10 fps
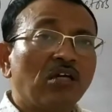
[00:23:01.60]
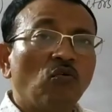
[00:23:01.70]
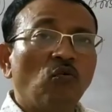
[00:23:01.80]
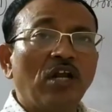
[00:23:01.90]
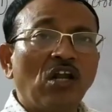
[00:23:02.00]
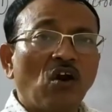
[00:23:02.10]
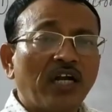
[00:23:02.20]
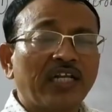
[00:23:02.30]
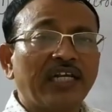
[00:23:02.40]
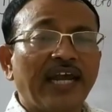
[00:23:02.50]
will
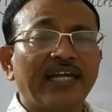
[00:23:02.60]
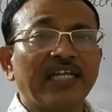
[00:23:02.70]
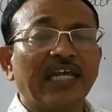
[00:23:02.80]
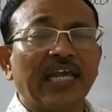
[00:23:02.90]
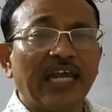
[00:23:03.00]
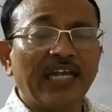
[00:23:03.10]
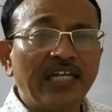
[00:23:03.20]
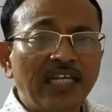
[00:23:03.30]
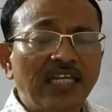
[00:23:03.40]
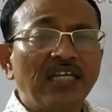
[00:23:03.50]
not get
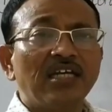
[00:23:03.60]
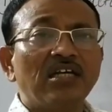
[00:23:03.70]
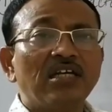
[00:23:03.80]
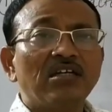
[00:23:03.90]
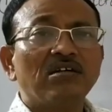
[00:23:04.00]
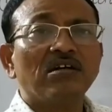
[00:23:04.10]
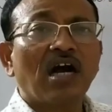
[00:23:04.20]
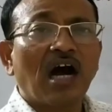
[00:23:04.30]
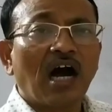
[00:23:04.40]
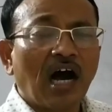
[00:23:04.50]
any
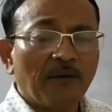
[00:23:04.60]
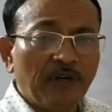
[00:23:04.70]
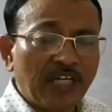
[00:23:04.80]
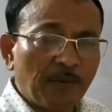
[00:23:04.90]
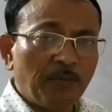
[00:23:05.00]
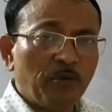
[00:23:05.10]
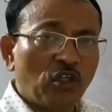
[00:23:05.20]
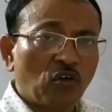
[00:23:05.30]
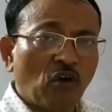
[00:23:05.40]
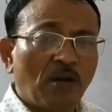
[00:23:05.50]
vitamin
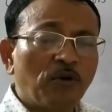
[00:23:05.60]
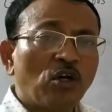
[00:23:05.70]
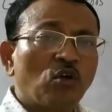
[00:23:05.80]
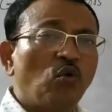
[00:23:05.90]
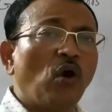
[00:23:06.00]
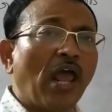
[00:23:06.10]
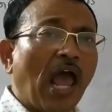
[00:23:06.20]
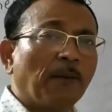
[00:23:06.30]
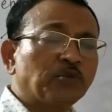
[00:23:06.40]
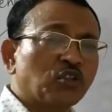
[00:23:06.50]
B12 to
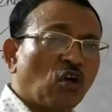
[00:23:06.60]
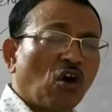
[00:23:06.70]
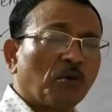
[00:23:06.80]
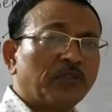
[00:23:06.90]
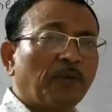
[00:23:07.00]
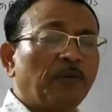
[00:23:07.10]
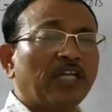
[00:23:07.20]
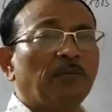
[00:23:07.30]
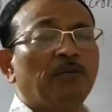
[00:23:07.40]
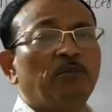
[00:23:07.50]
absorb the
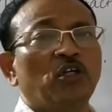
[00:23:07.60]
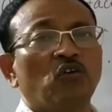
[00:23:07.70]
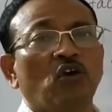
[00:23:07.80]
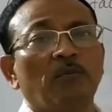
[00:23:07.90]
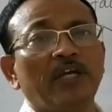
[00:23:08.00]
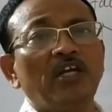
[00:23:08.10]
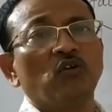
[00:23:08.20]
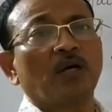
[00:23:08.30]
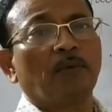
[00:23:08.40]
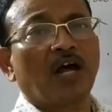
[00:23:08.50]
vitamin B12 into
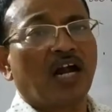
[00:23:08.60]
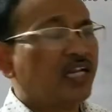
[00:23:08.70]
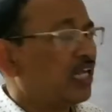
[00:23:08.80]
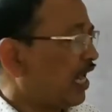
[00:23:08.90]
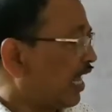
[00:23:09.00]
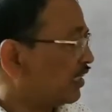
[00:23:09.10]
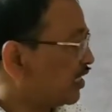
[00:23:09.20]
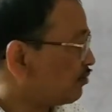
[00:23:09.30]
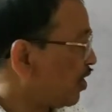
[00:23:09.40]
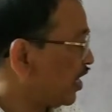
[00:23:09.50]
the blood, and
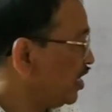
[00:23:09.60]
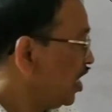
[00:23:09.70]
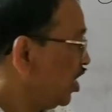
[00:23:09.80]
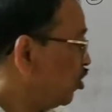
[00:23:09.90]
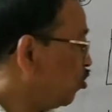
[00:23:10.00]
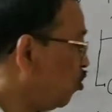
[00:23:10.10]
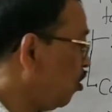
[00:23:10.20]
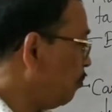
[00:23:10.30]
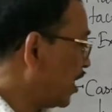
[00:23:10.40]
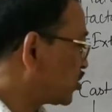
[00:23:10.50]
thereby no
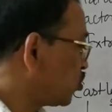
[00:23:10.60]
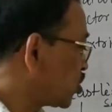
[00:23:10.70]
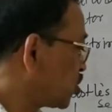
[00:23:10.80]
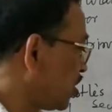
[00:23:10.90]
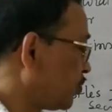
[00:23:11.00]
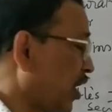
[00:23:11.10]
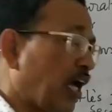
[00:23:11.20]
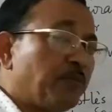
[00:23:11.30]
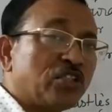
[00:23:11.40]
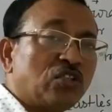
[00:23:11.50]
maturation of the
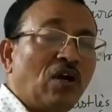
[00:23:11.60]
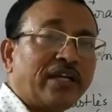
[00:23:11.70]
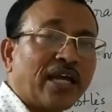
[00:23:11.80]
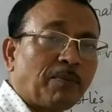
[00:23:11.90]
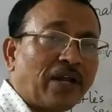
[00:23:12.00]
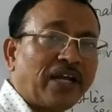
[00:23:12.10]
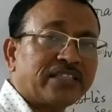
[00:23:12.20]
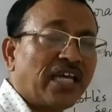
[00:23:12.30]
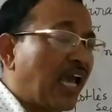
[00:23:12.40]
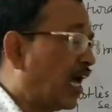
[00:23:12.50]
RBC will take
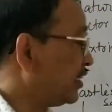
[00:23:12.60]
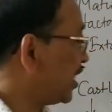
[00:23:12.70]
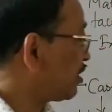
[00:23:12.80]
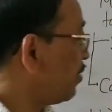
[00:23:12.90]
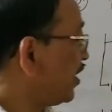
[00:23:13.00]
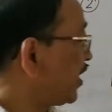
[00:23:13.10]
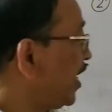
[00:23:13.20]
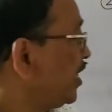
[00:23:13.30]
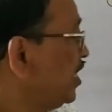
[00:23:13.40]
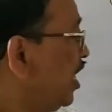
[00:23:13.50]
place, and thereby
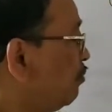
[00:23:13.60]
again